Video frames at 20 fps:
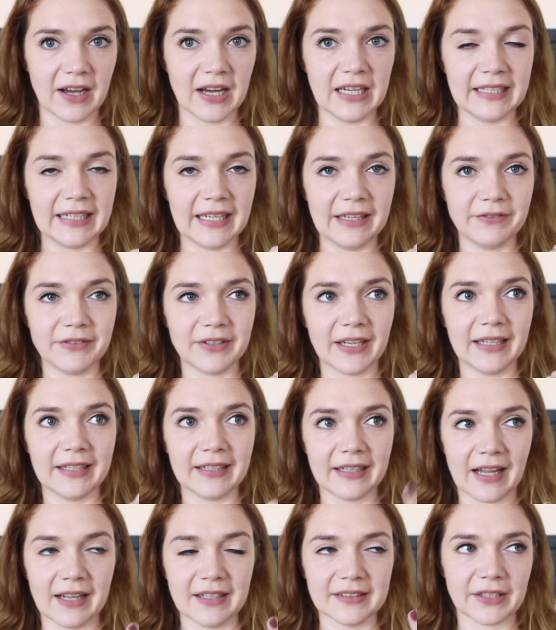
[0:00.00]
I'd lived in
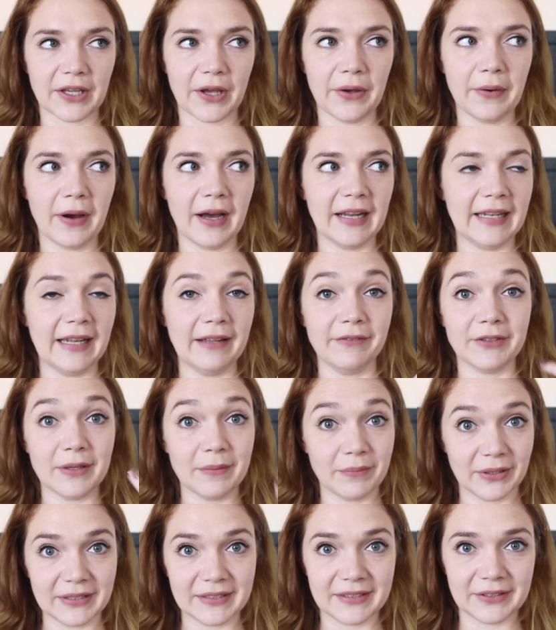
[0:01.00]
Glasgow, I'd lived
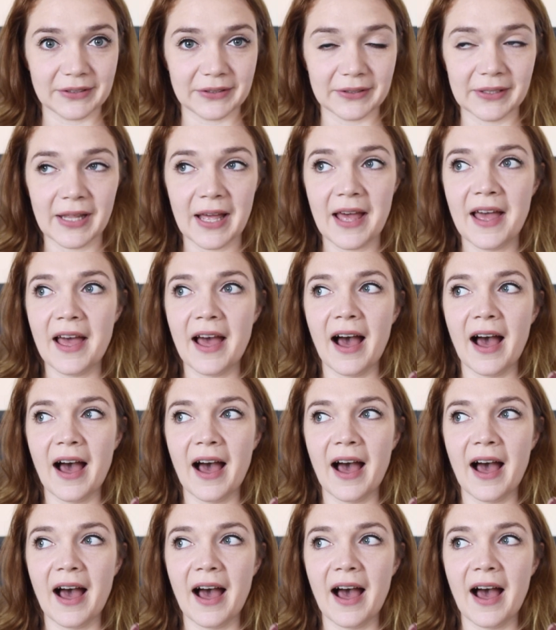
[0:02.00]
in Bristol,